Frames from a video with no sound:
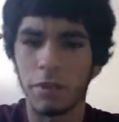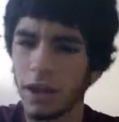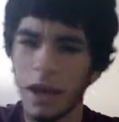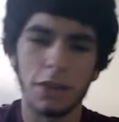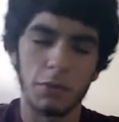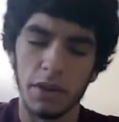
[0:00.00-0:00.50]
but it
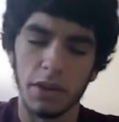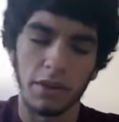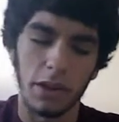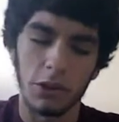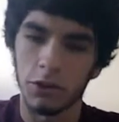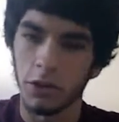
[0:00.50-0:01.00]
had to be
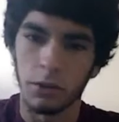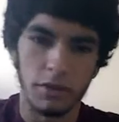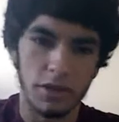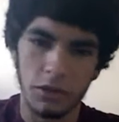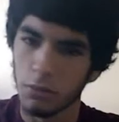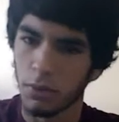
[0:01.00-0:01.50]
intentional. It
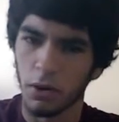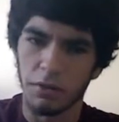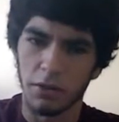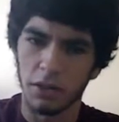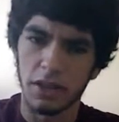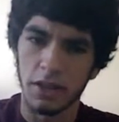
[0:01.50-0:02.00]
was too
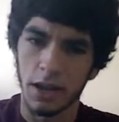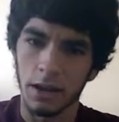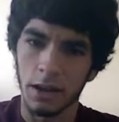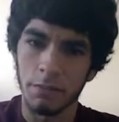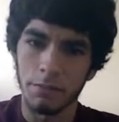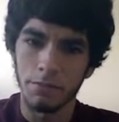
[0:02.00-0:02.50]
perfectly set up.